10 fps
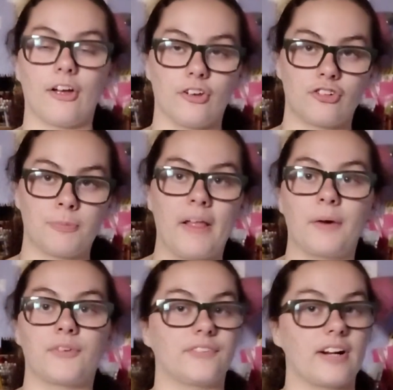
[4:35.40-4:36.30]
Schmeling
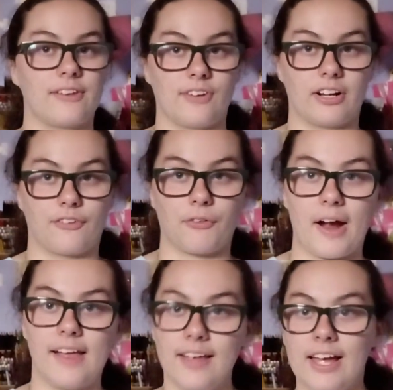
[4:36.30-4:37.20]
was a very serious
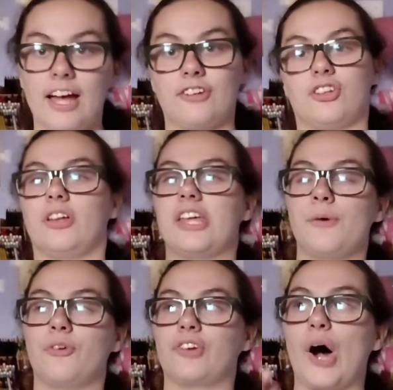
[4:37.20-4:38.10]
threat until
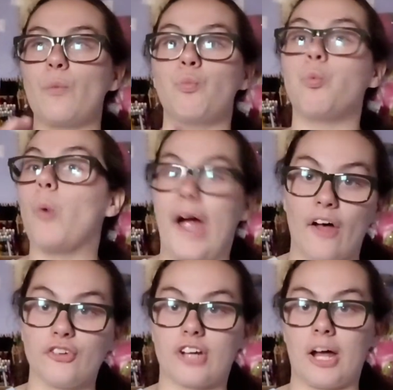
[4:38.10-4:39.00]
he got
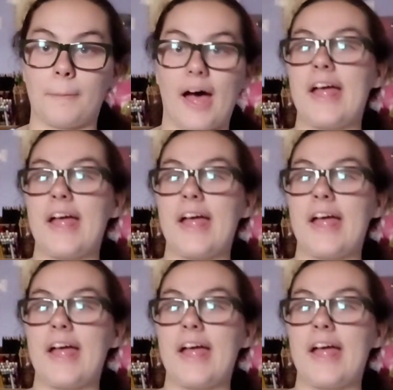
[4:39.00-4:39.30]
wailed on by